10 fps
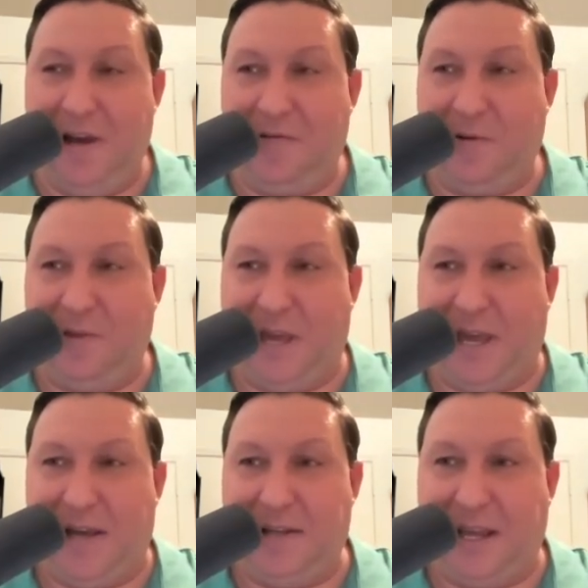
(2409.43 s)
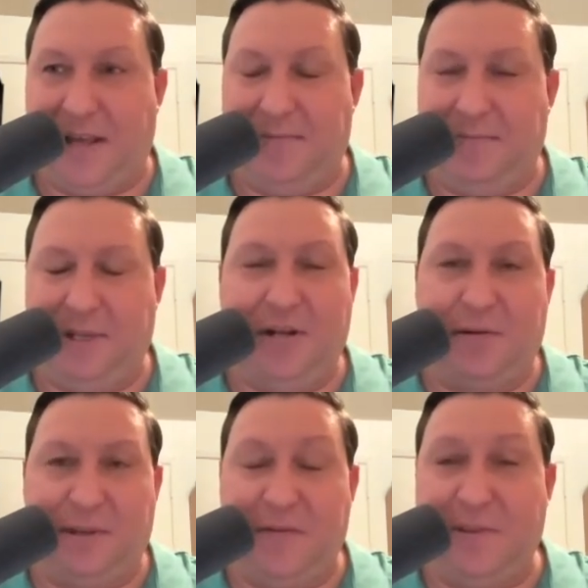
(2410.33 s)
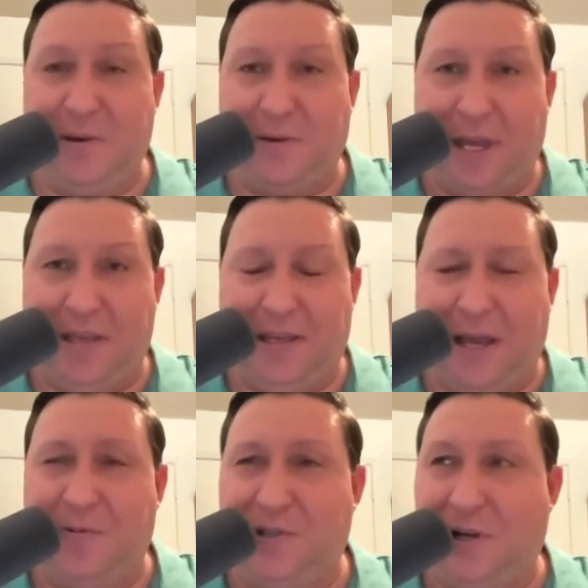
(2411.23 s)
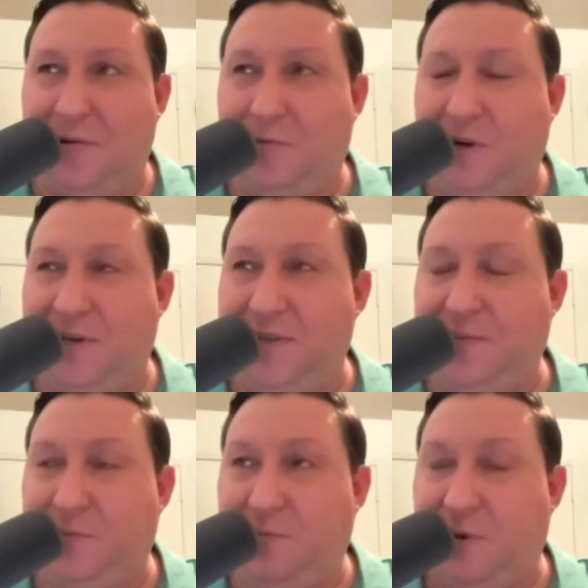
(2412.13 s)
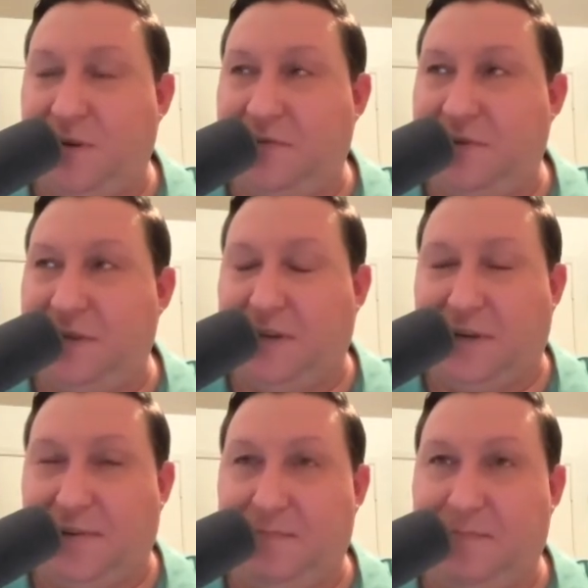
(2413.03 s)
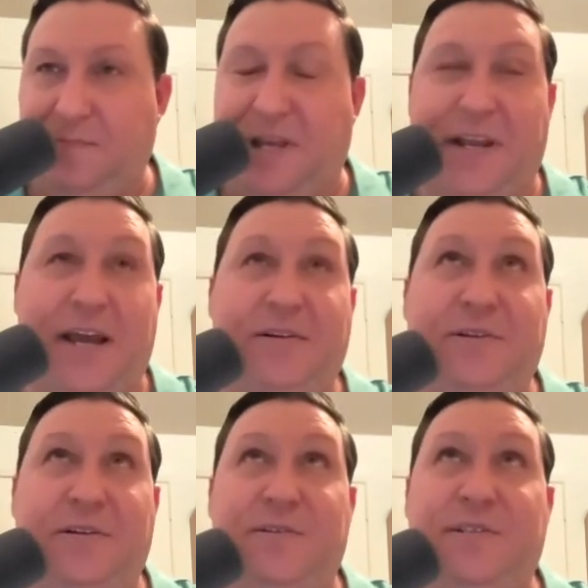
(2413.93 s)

for that, and even though Kate Capshaw was one of the main actors,